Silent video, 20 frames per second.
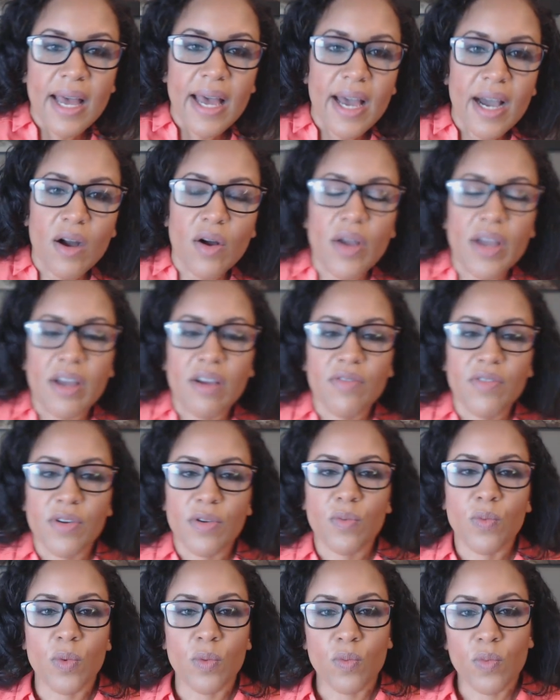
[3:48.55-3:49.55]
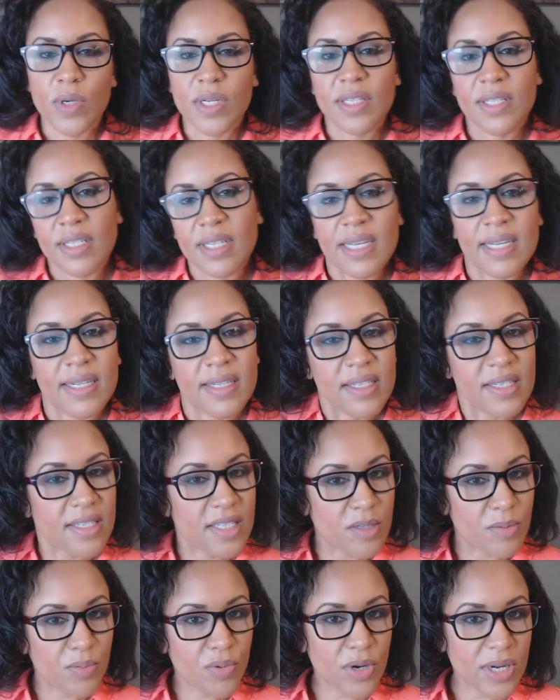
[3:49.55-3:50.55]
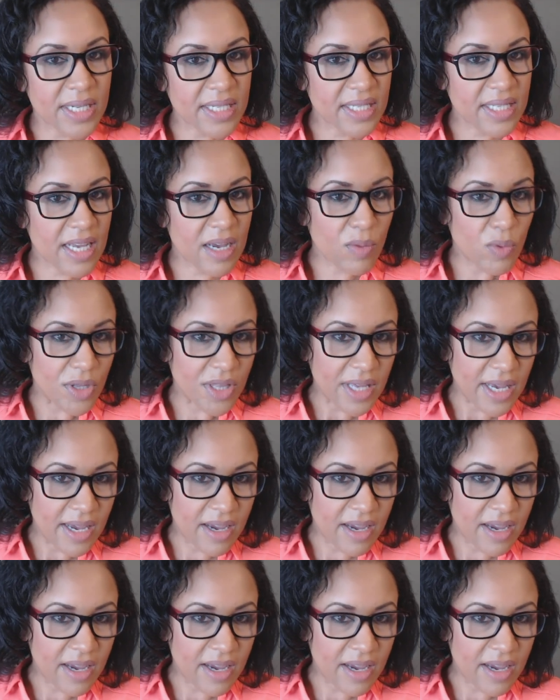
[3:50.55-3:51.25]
However, when we tend to suppress that with